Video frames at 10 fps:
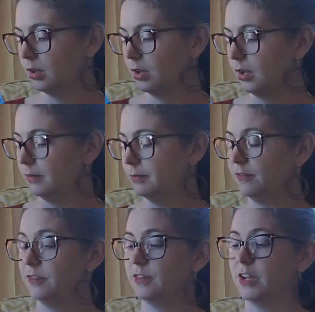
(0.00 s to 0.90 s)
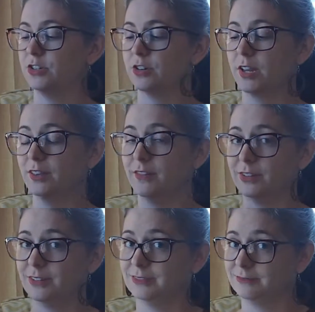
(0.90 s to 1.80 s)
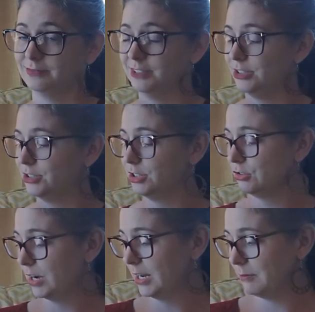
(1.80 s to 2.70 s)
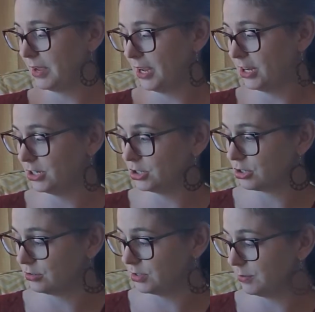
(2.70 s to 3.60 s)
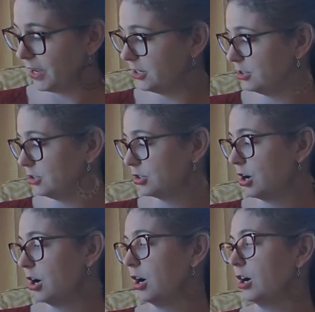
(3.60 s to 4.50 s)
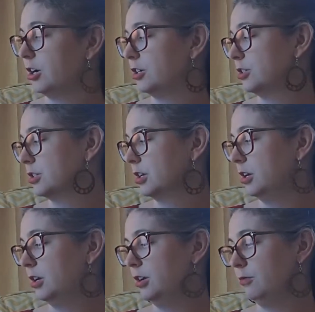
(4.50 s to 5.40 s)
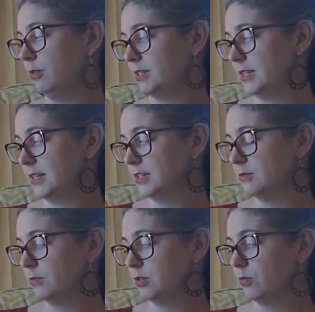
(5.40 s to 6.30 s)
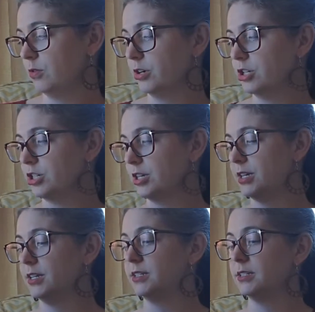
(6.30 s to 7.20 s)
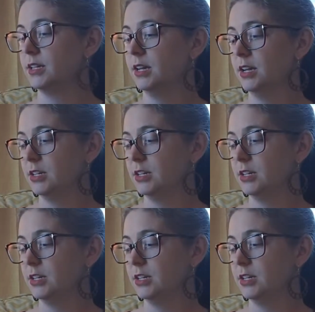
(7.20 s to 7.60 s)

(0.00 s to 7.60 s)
If you've got a train lover, there's the train page, shows the passenger cars. What's in this one? Oranges.